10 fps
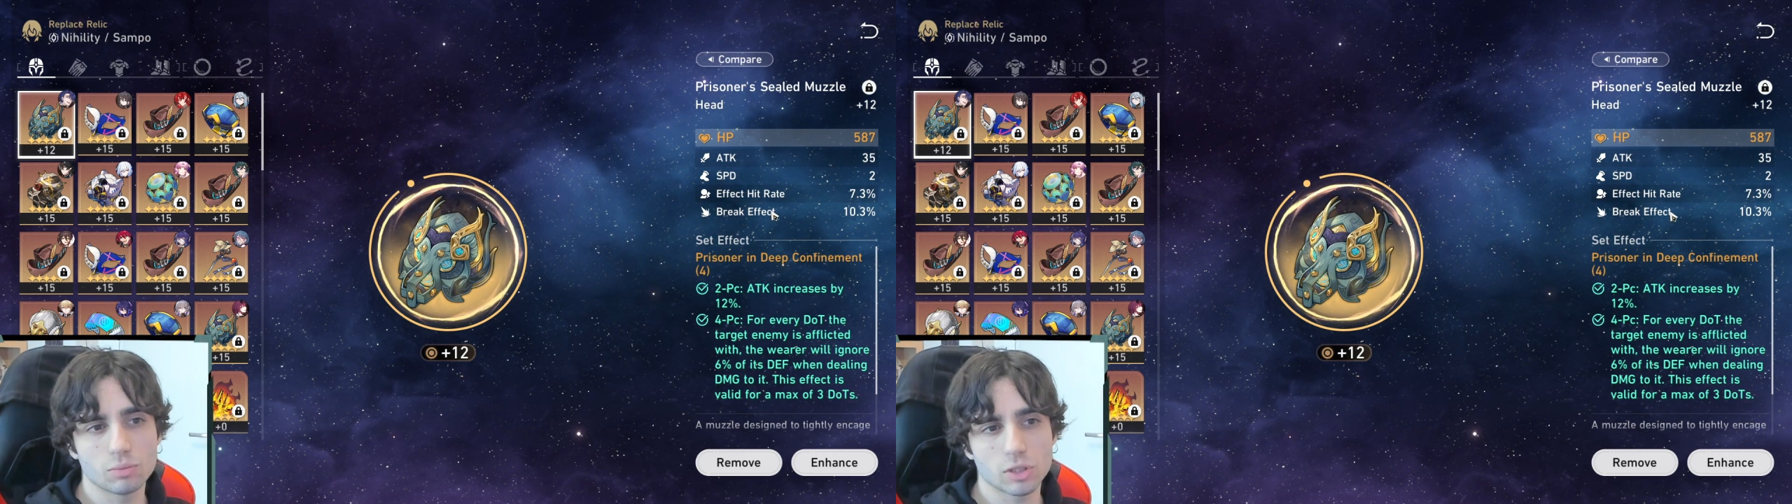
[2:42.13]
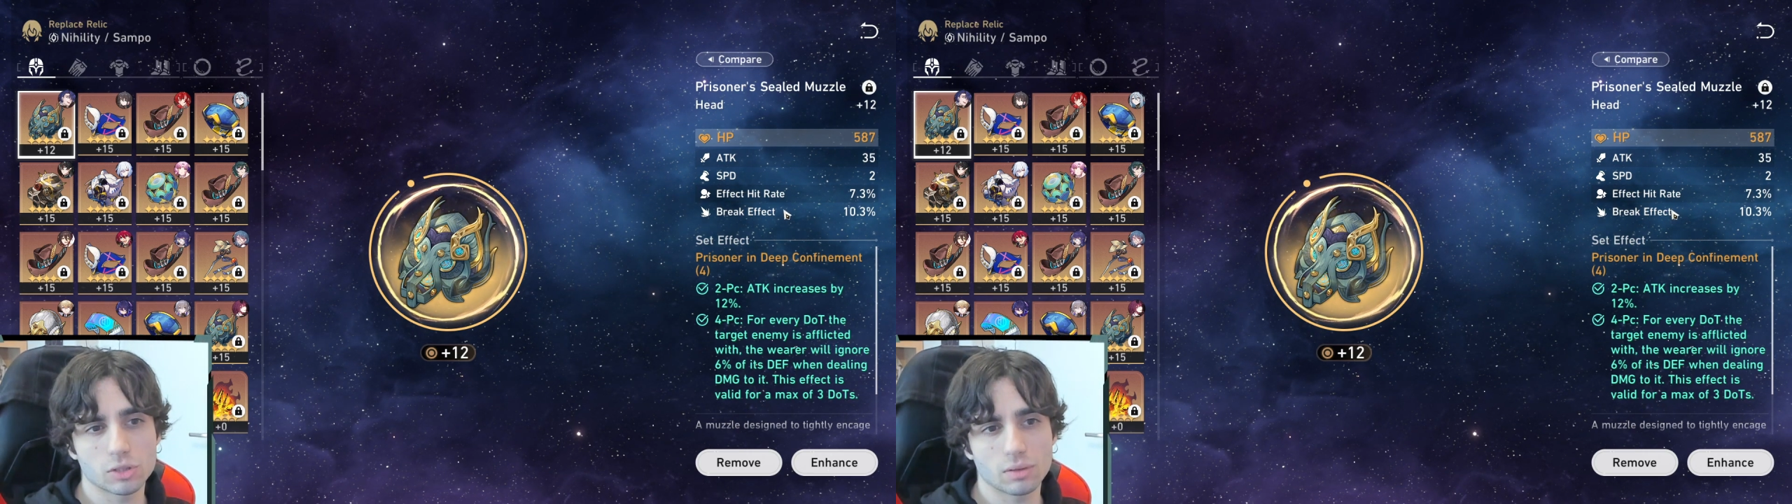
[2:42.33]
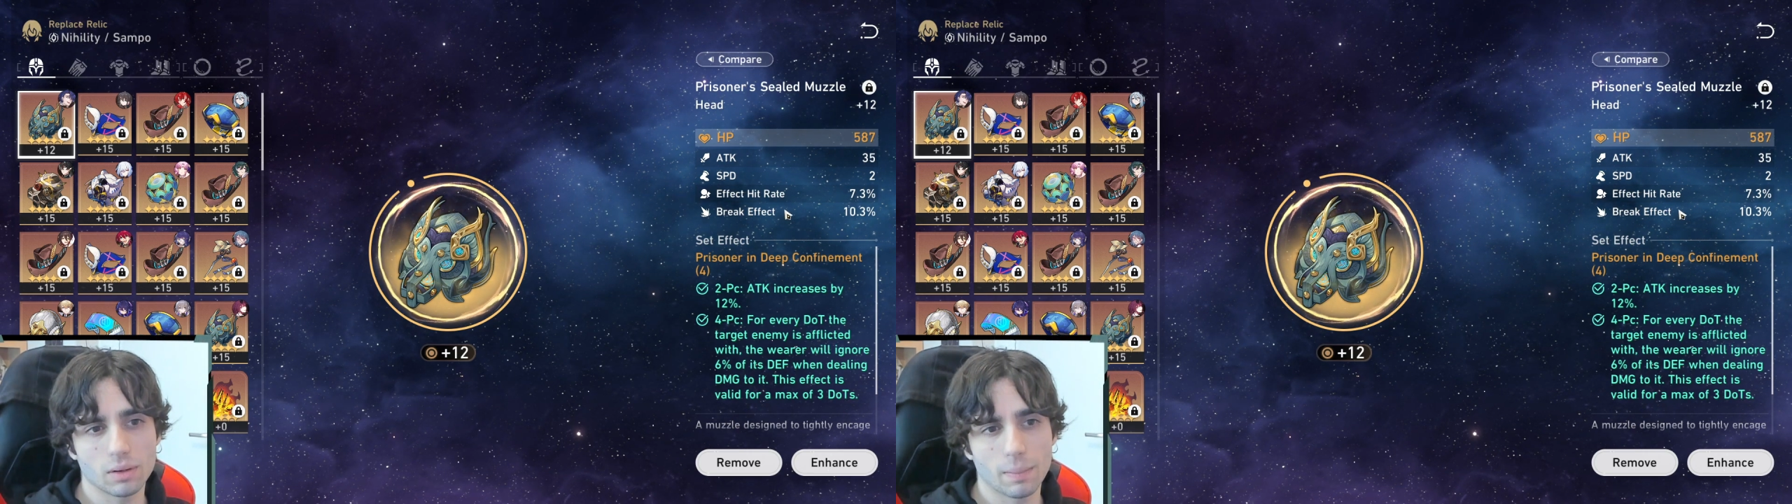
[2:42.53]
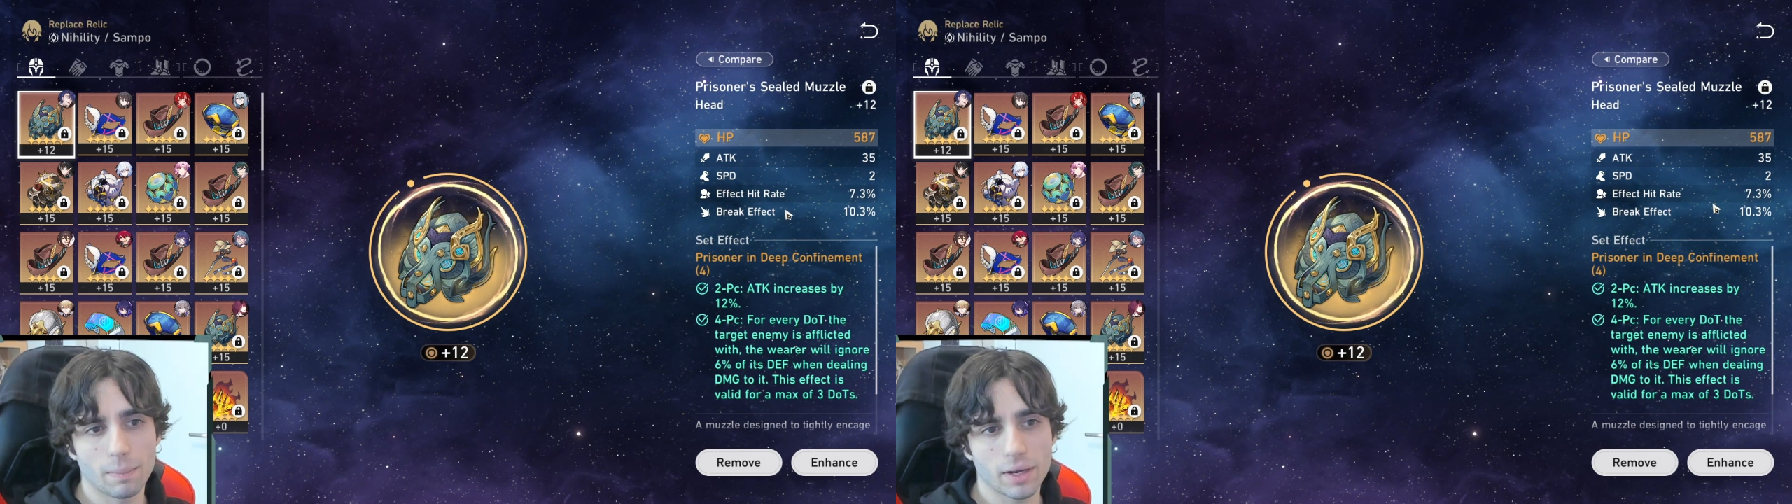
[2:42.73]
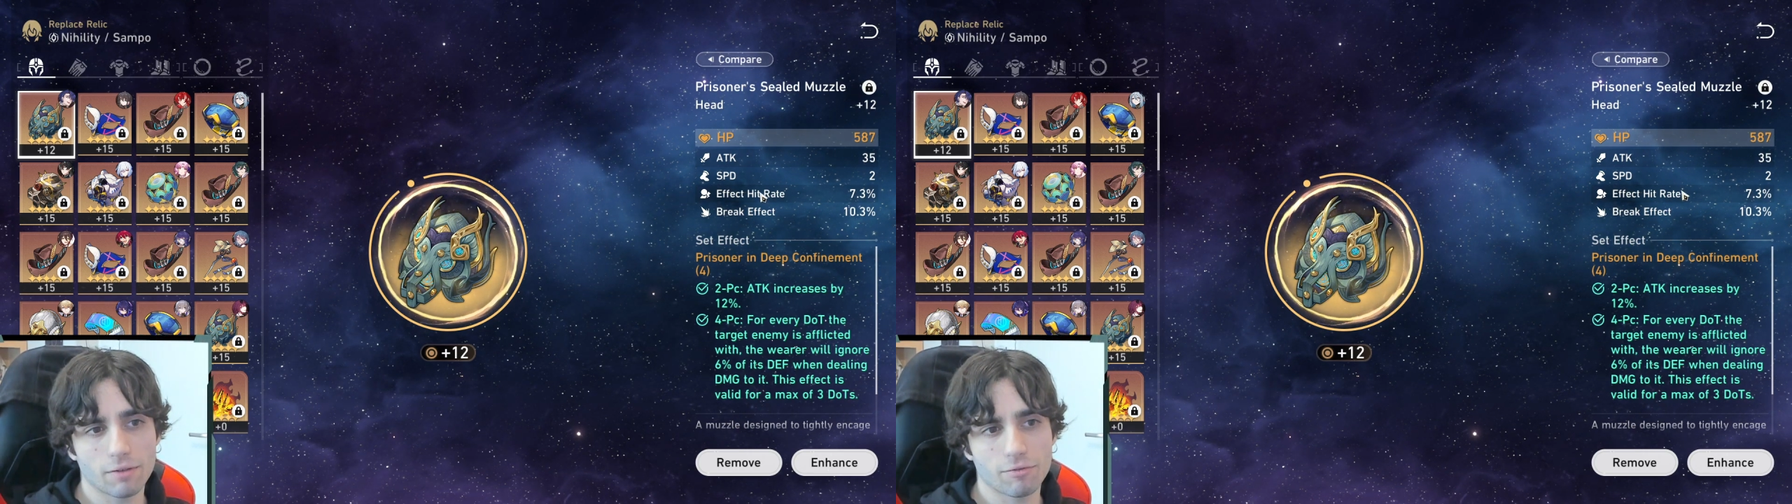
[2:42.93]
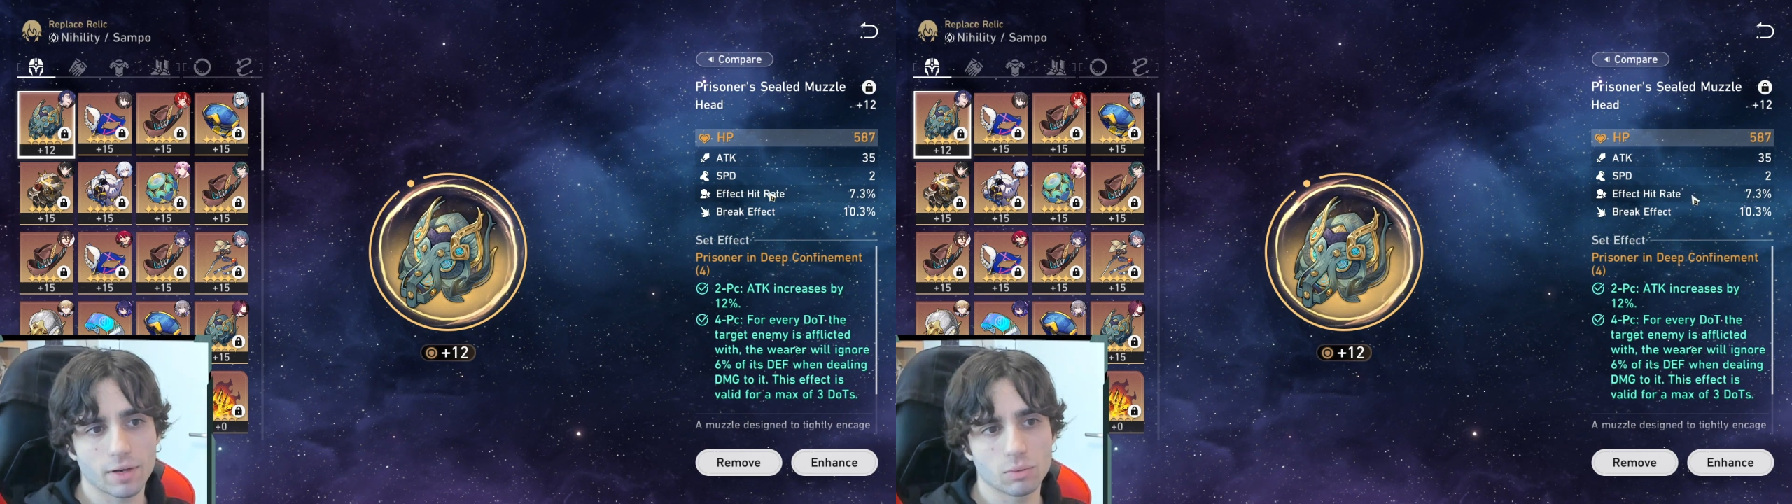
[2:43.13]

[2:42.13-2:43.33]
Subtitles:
much break effect.